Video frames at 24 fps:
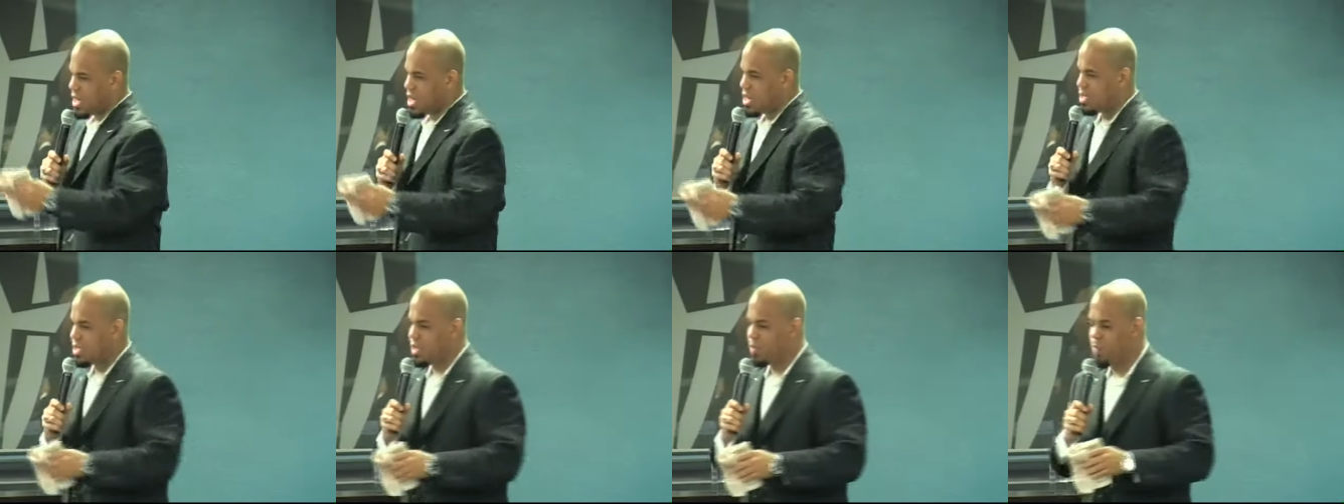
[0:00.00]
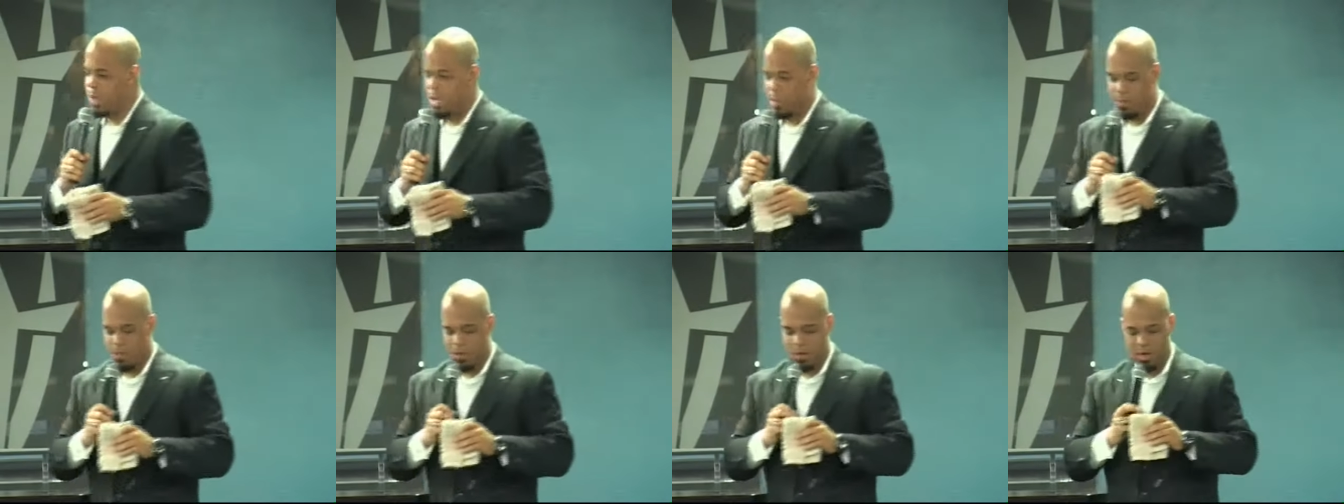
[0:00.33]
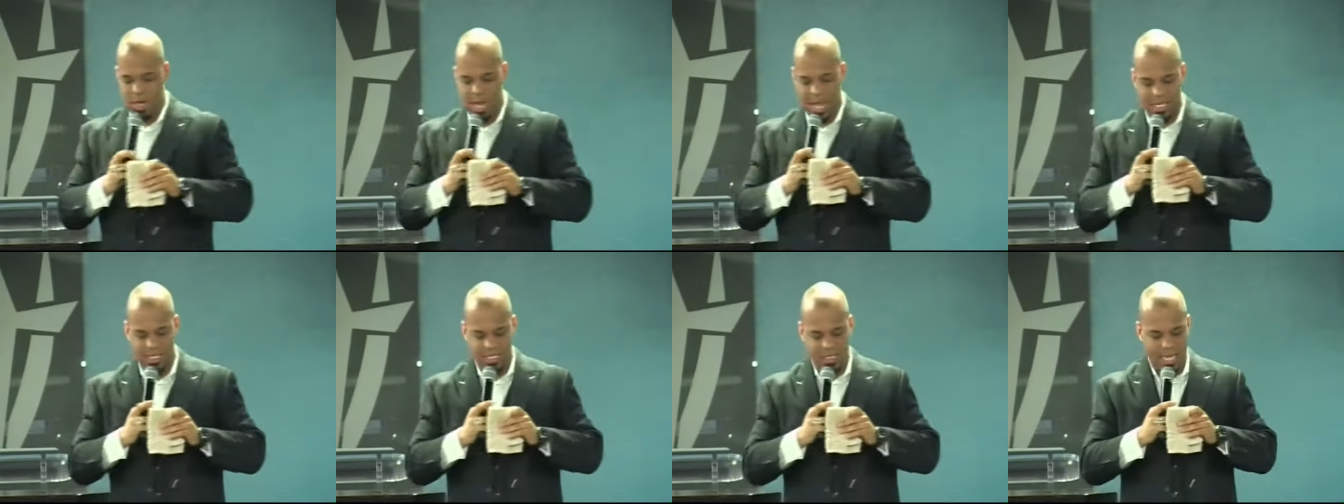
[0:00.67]
See, people are
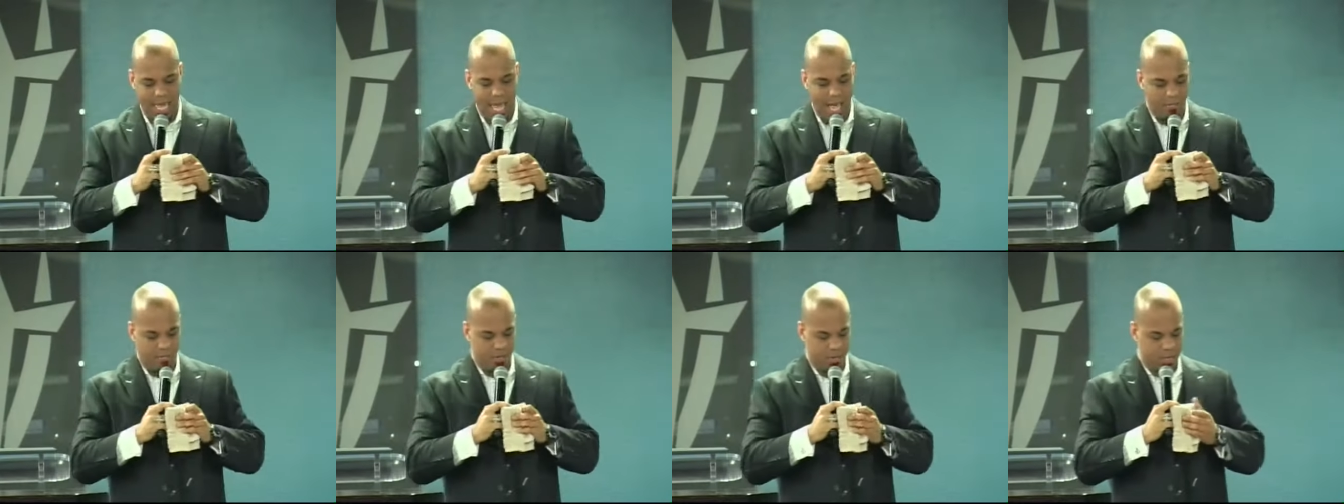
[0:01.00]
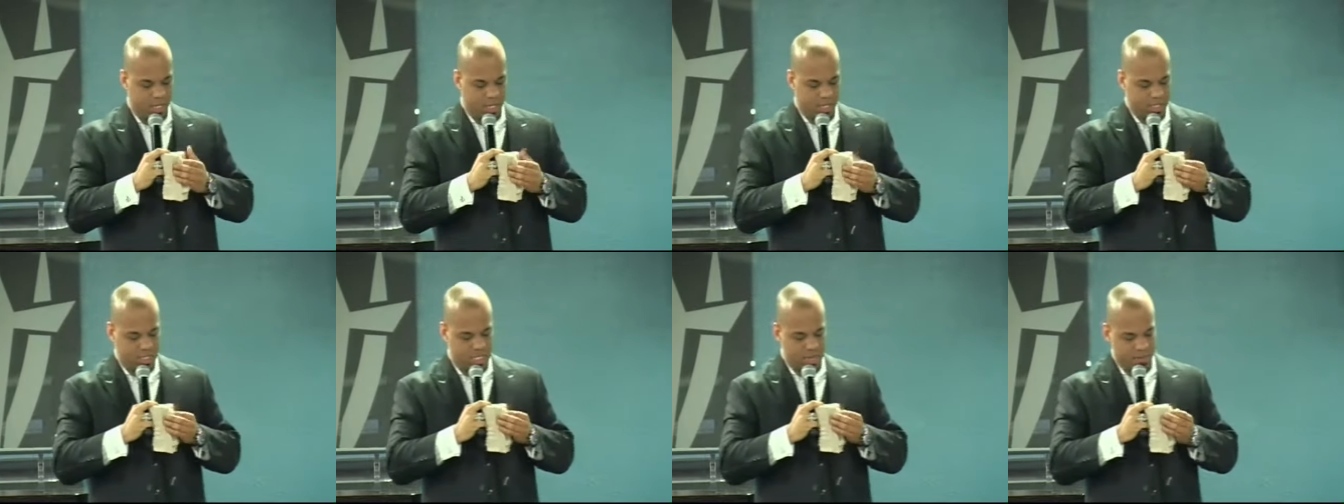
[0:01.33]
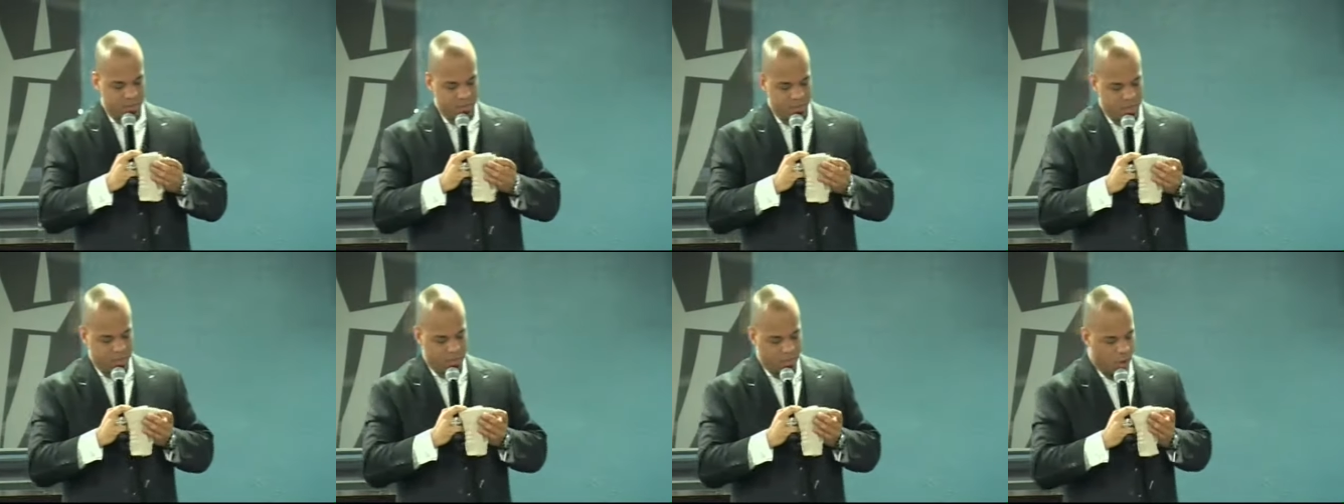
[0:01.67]
like scaffolding.
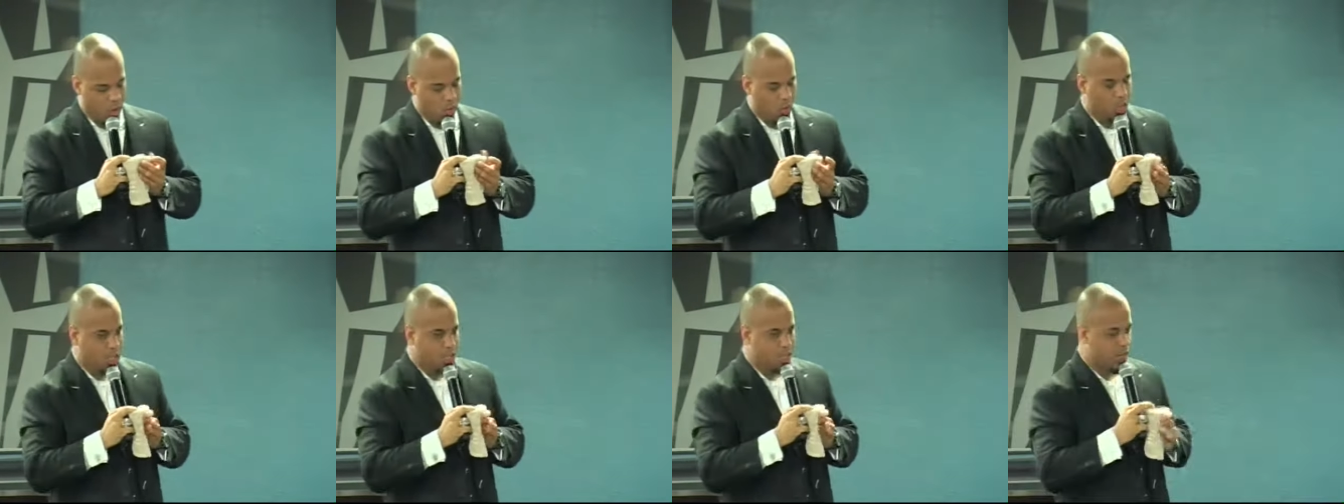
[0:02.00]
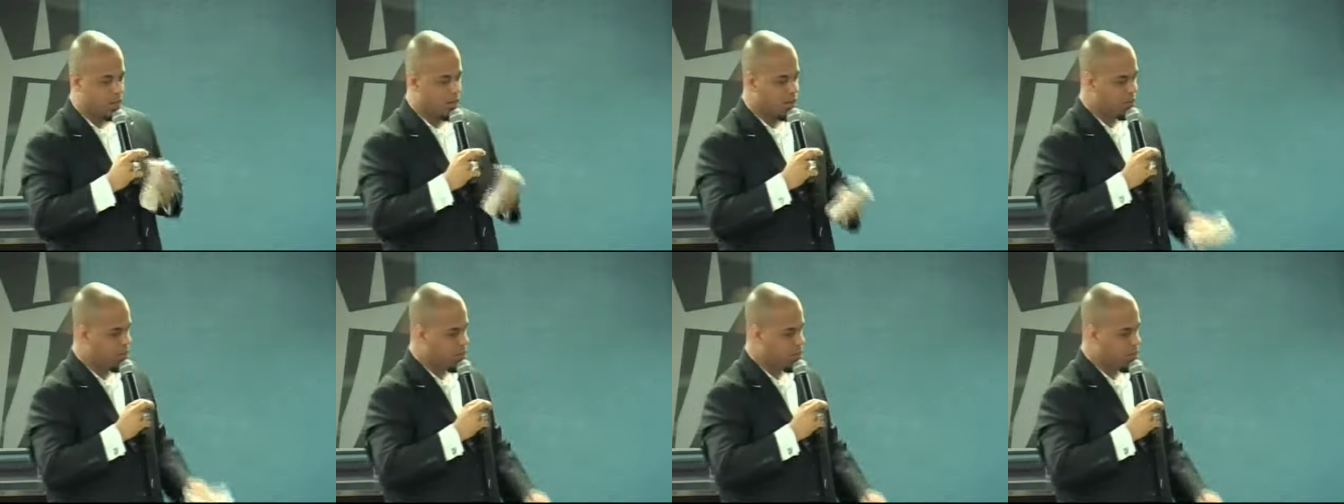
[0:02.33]
Some of them are only there to